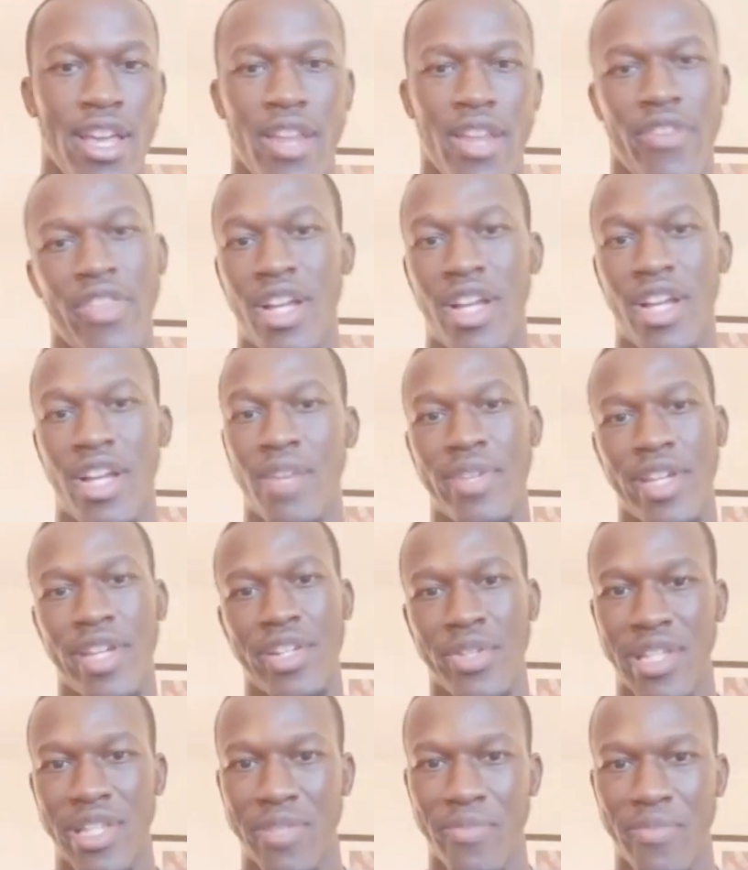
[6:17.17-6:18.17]
And if they come and
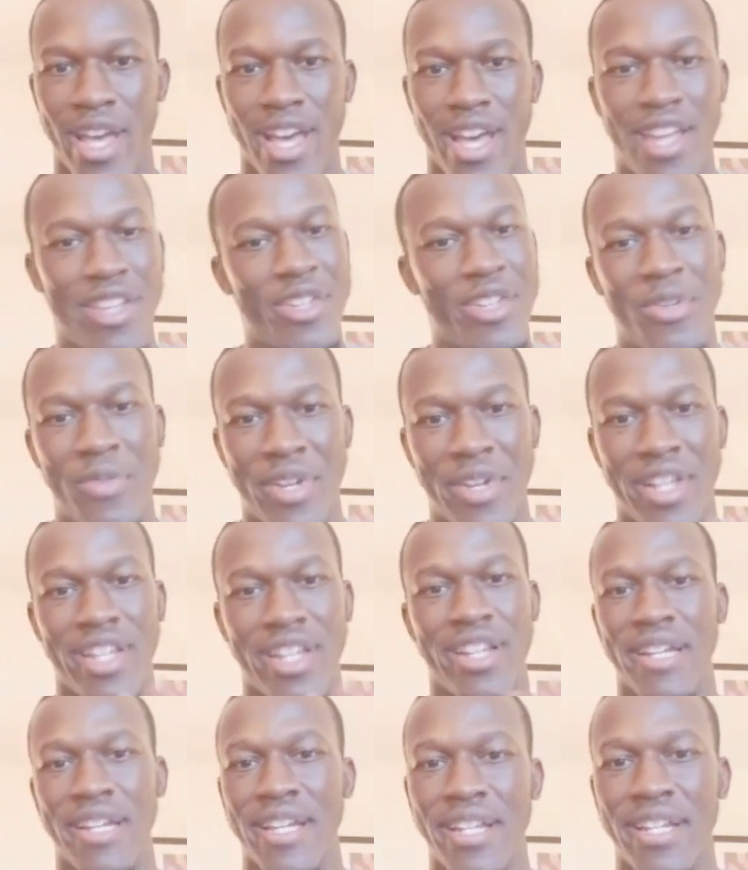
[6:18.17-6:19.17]
get you, that's bad. You don't want
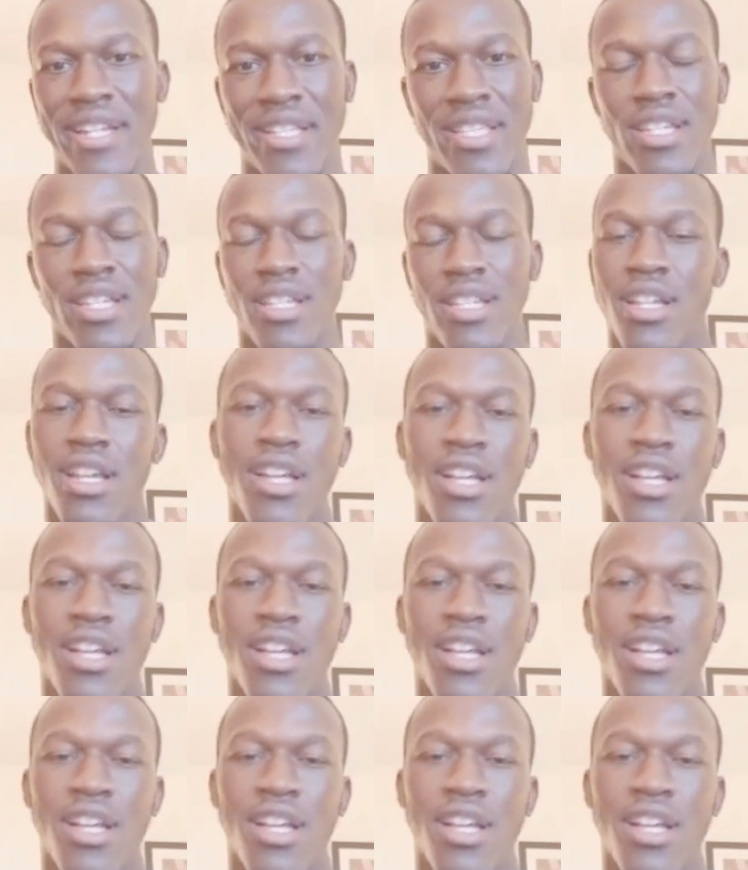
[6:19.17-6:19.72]
to hear anything.